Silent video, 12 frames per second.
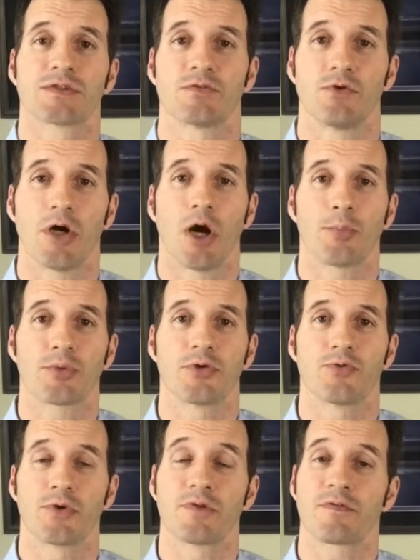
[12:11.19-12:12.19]
that will help
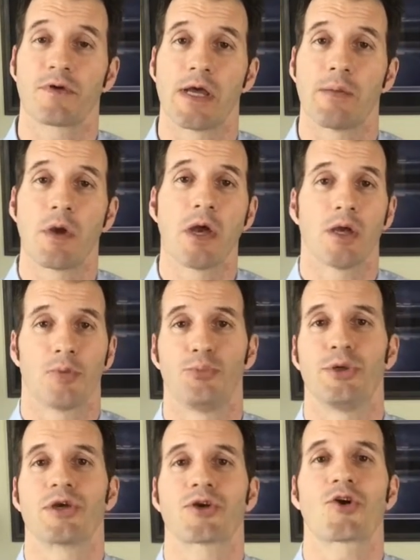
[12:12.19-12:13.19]
you reframe
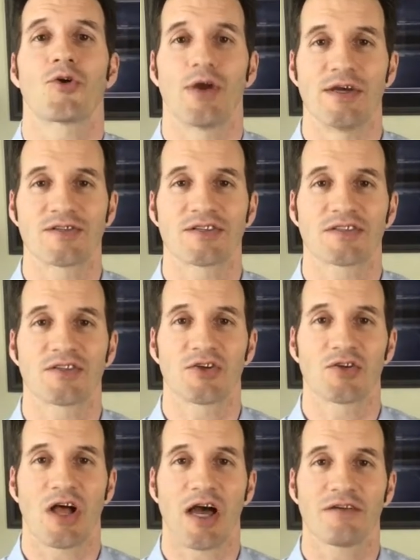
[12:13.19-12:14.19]
being courageous in
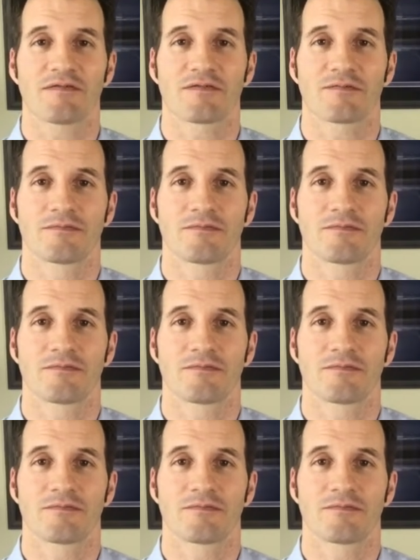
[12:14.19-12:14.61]
your life.